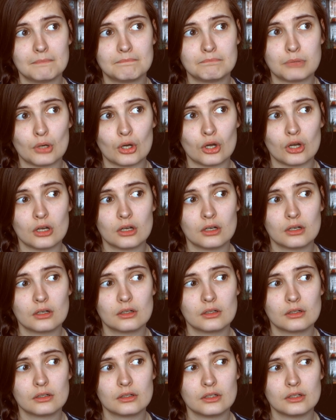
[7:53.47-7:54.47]
But
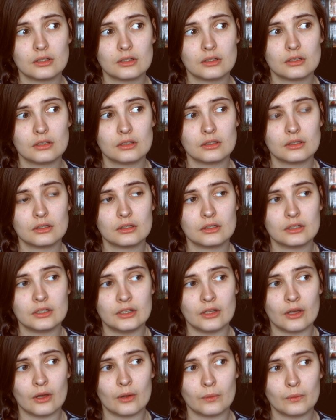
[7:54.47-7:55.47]
you
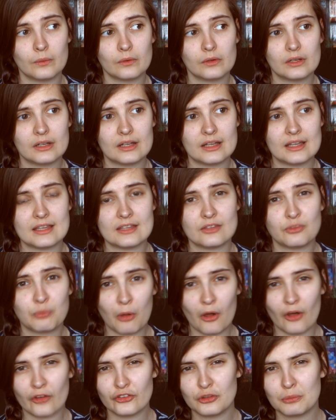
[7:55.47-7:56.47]
know, it is
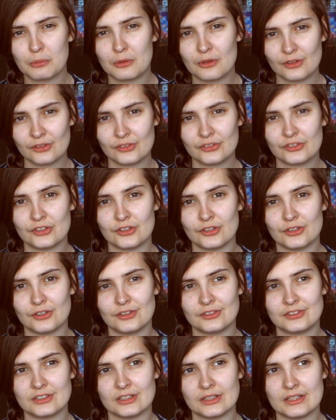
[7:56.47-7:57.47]
possible
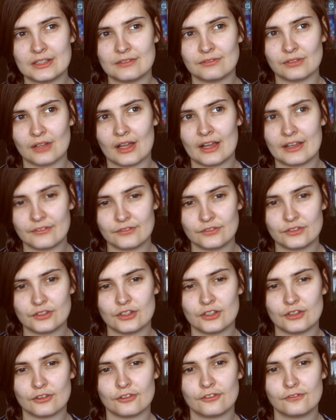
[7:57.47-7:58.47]
to live life to
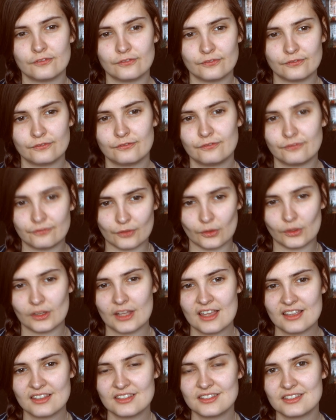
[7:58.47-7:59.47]
your
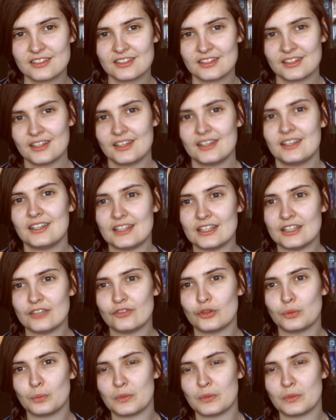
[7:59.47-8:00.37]
fullest, even